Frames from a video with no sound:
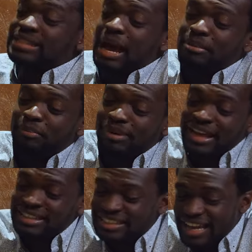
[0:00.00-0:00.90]
time to
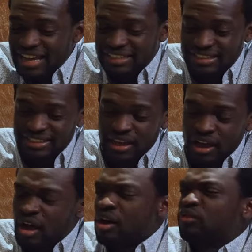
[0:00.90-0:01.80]
play chess.
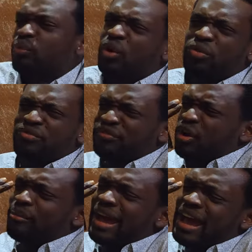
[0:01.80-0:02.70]
For real, they
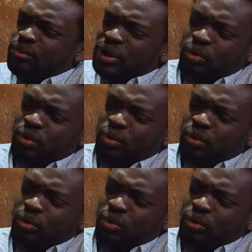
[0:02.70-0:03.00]
fill my head with